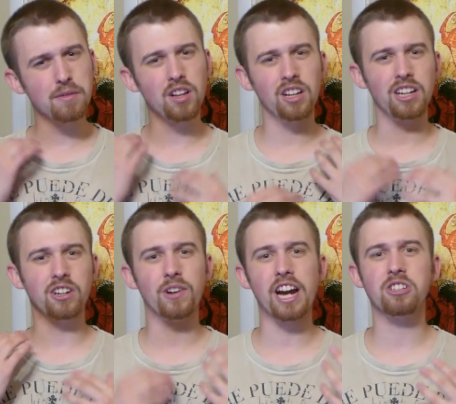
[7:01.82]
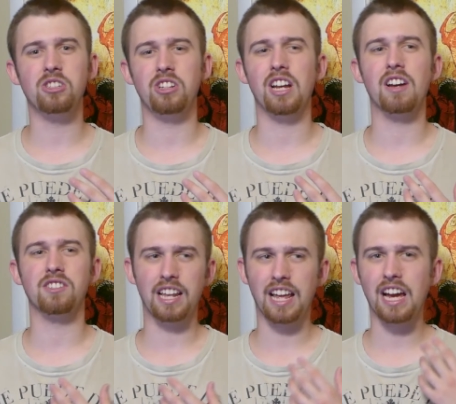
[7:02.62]
some of the little interactions he
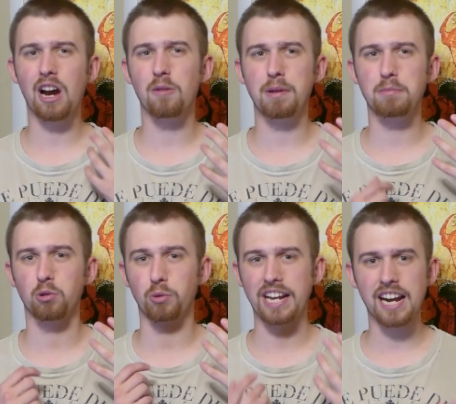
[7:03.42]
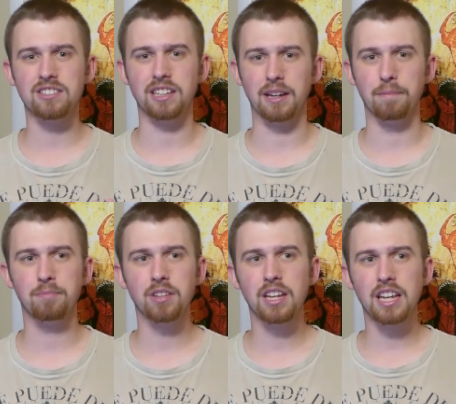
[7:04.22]
has and how people react to him.
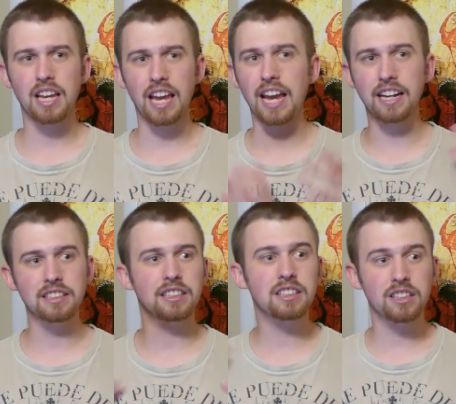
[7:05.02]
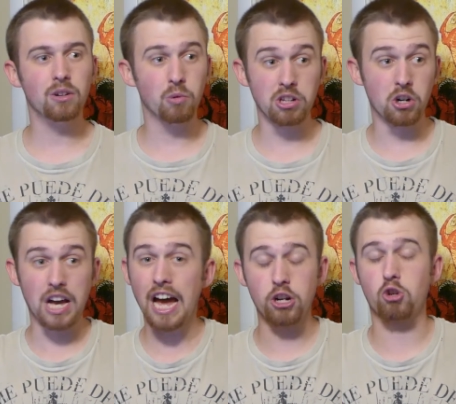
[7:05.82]
And when they're
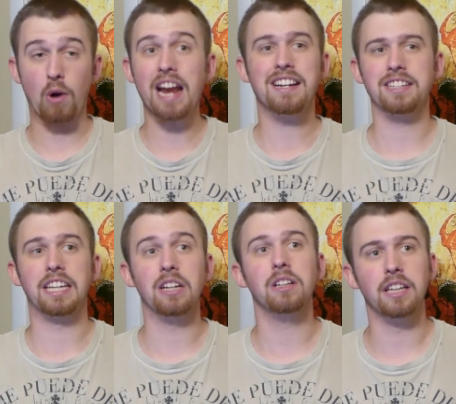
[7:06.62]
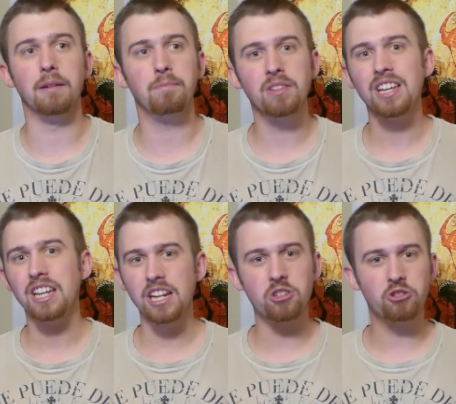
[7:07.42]
not trying to kill him.
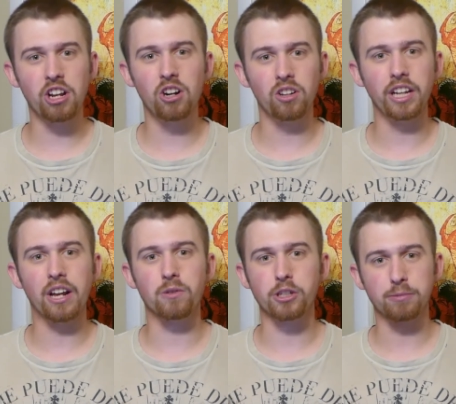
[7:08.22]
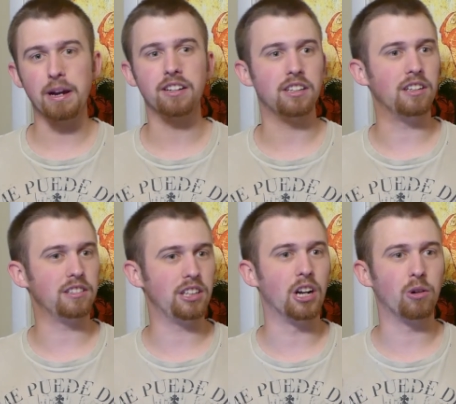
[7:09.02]
It's generally out of respect
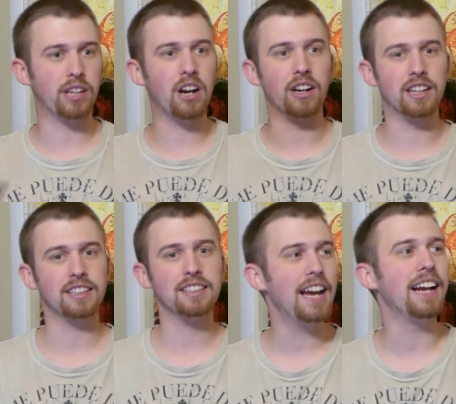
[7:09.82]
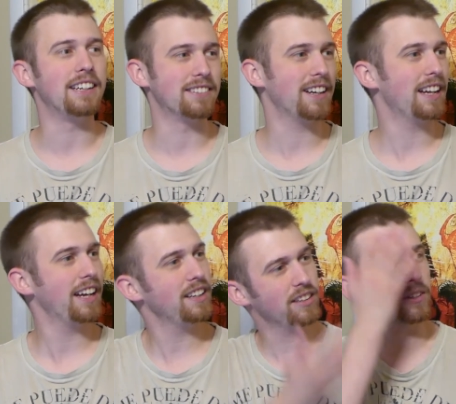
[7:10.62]
and, you know, caring. Like, hey, John, how
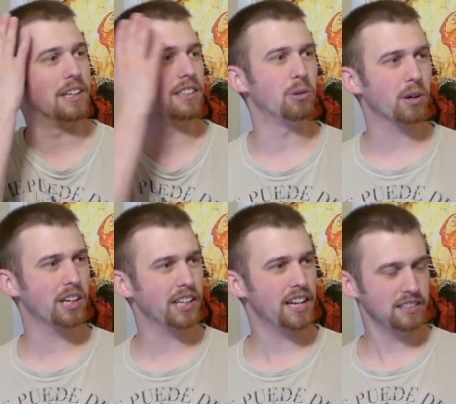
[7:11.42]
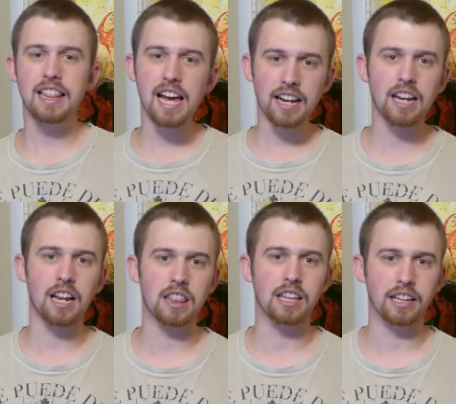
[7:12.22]
you doing? You working again? That
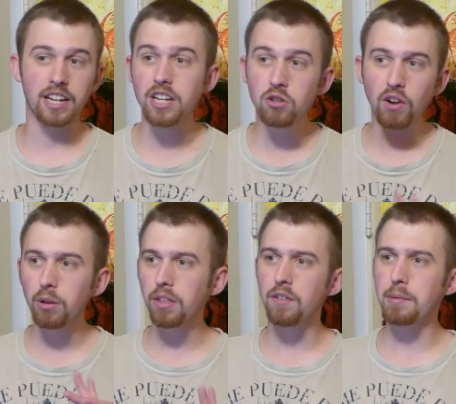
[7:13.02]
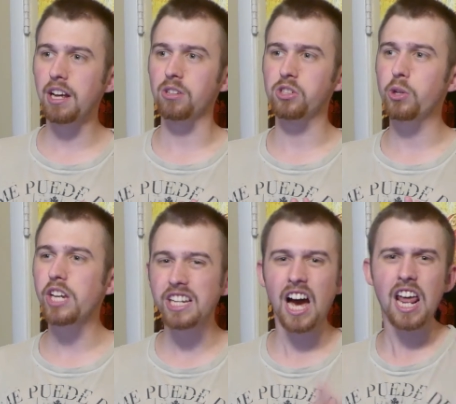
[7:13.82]
kind of thing. And he's friendly with everybody else, so you
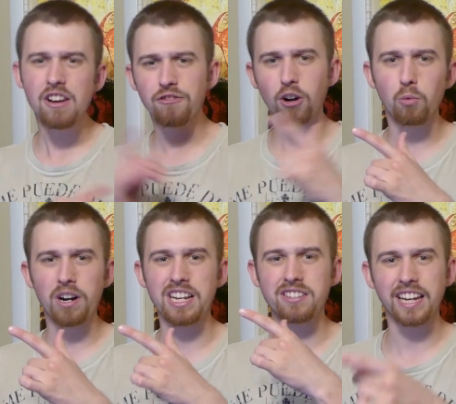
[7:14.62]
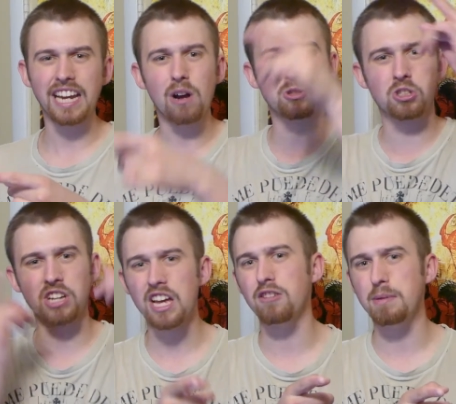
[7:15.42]
can kind of infer what he's like
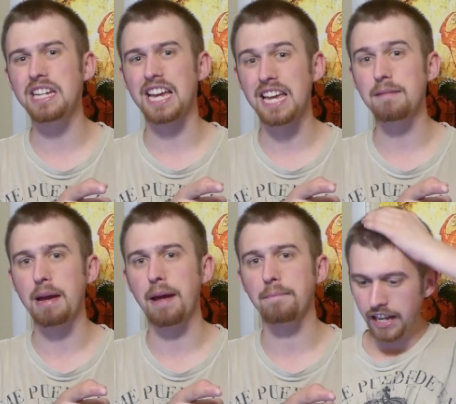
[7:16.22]
outside of being a hitman.